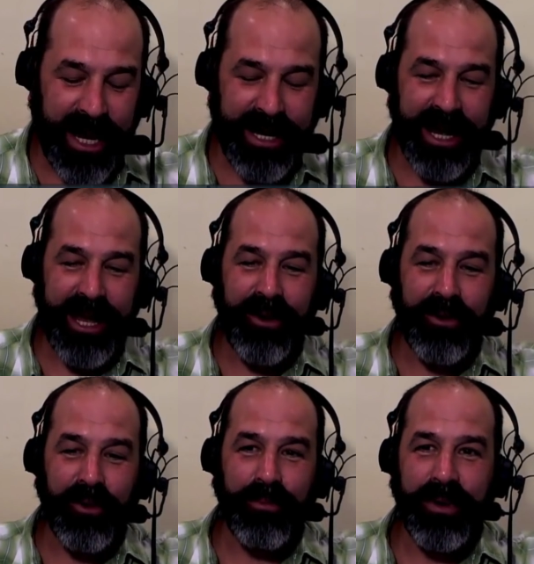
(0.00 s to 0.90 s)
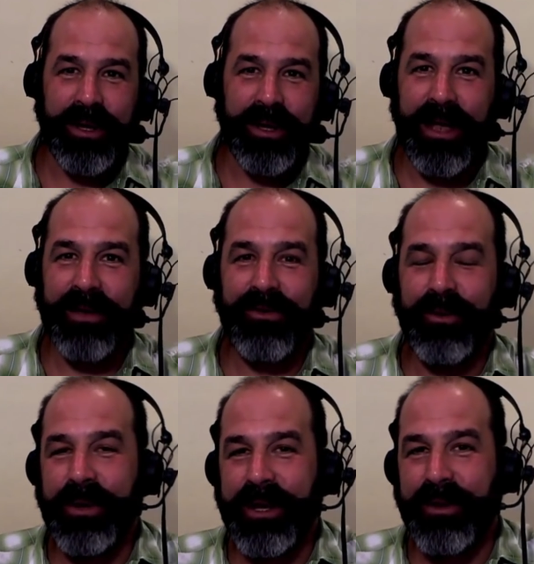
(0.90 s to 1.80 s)
hand, I hear you, but as
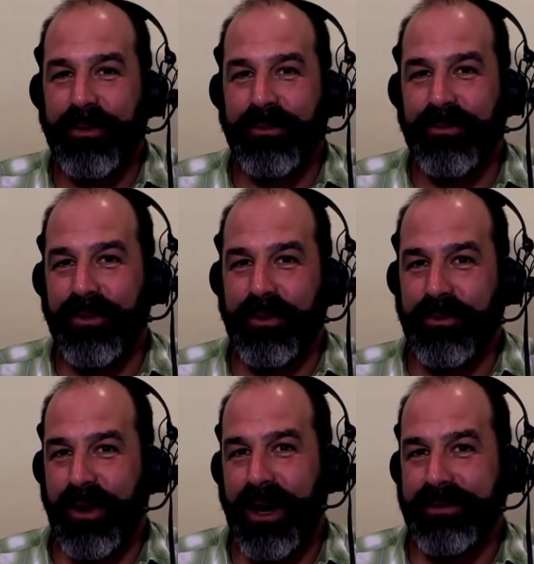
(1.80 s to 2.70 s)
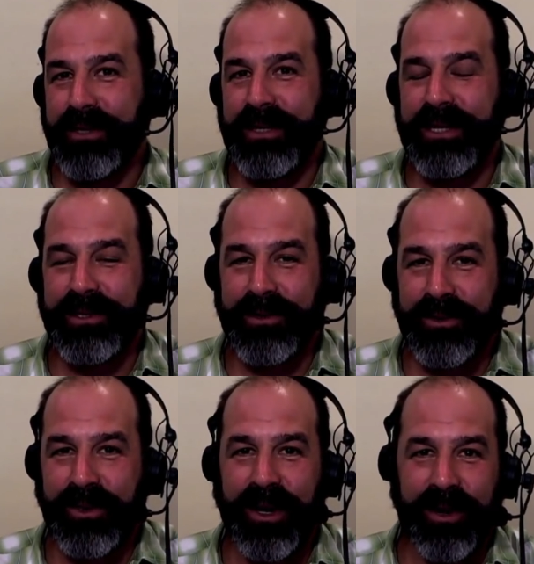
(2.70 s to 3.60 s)
somebody who who drives a diesel
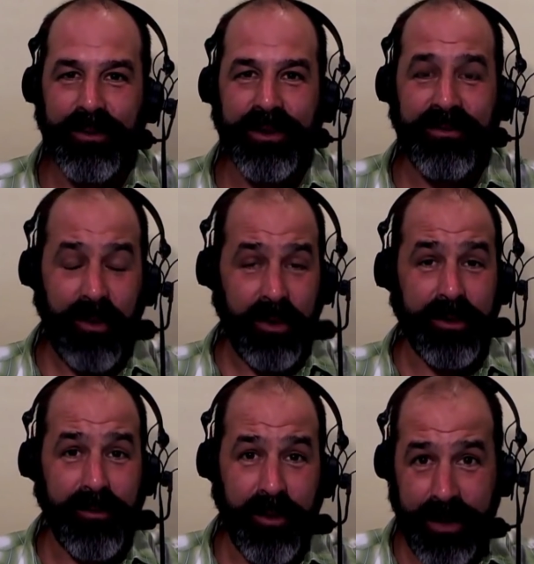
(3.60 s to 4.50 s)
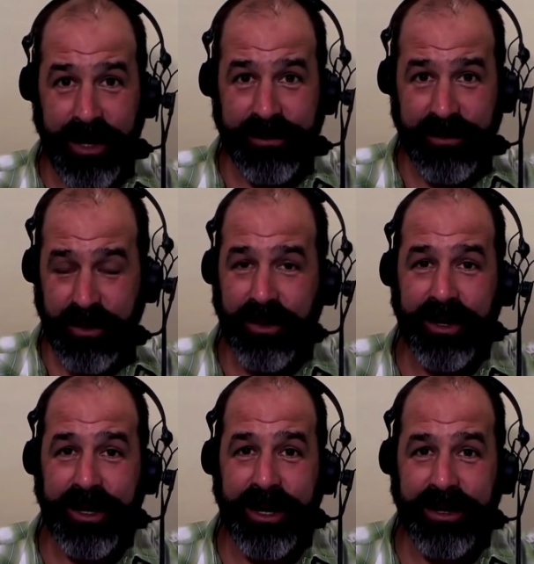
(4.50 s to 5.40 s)
truck with 400 foot pounds of
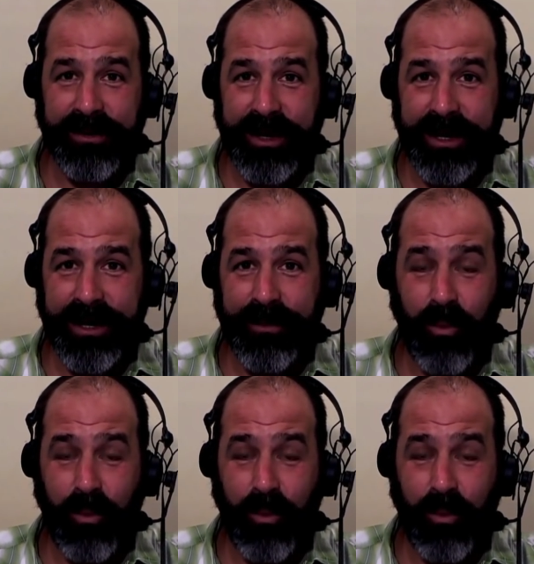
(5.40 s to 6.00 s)
torque and uh,